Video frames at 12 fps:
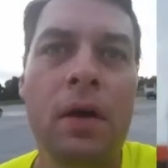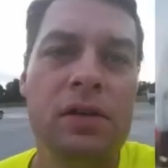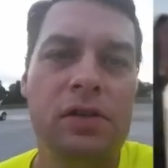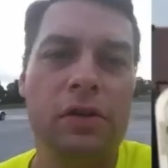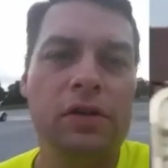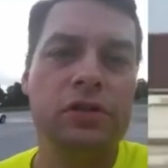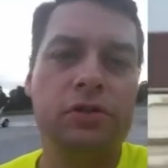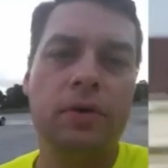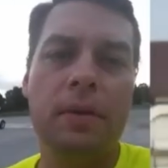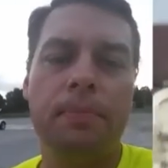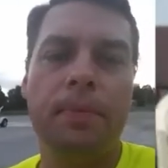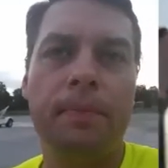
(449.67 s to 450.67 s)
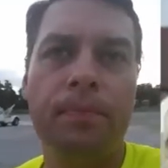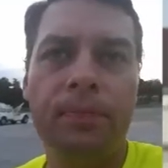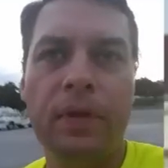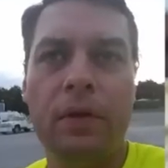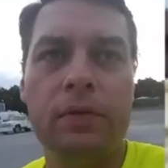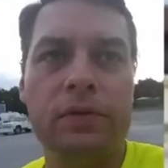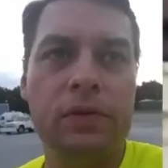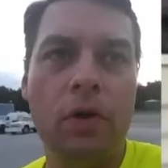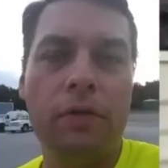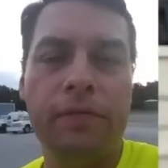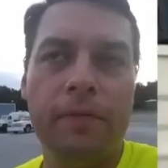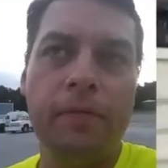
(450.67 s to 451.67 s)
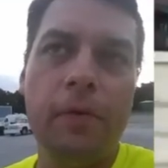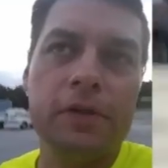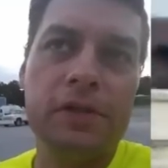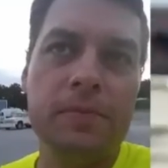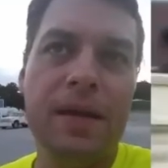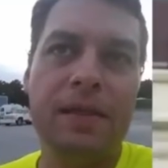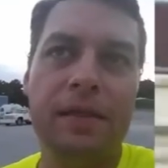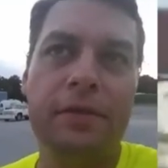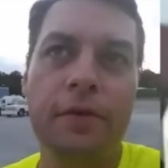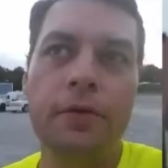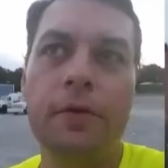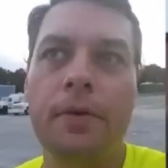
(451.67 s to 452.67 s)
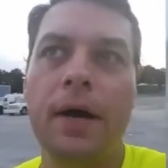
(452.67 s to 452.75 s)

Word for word: So this trip, it's going from Fort Smith to